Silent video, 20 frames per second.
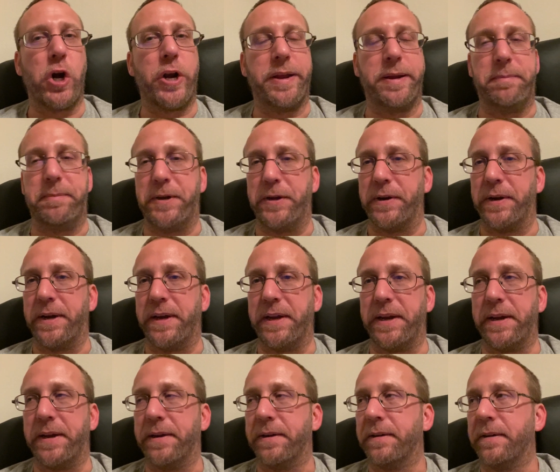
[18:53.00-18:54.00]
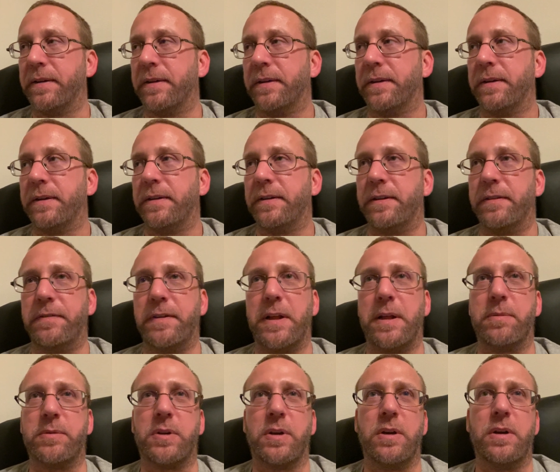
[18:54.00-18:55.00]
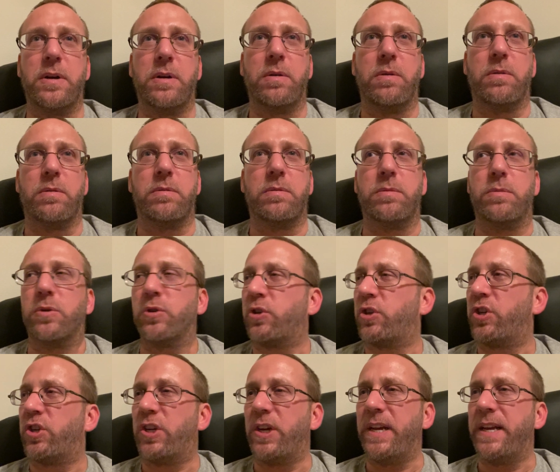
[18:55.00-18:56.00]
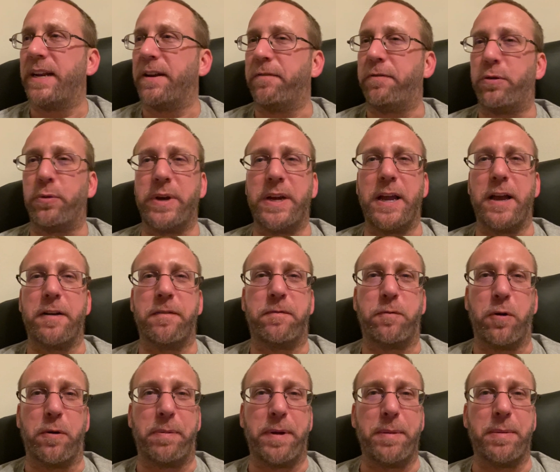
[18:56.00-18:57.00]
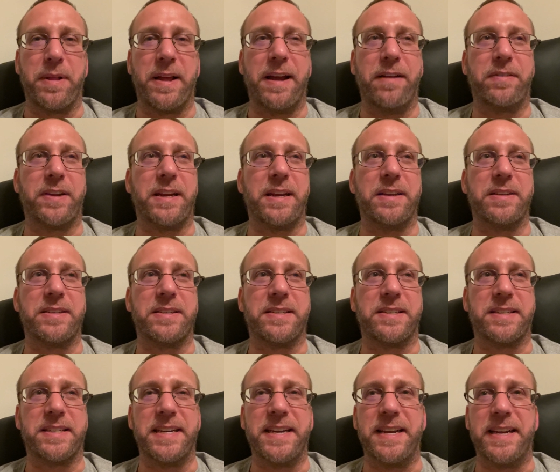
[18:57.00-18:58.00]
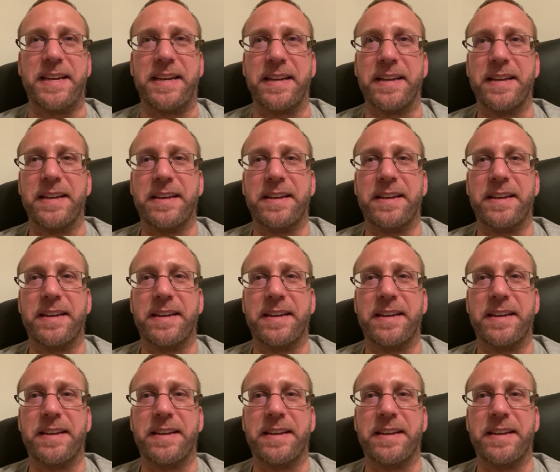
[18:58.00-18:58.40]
immunity develops. Well, shit, if 3 out of 4 people have to get sick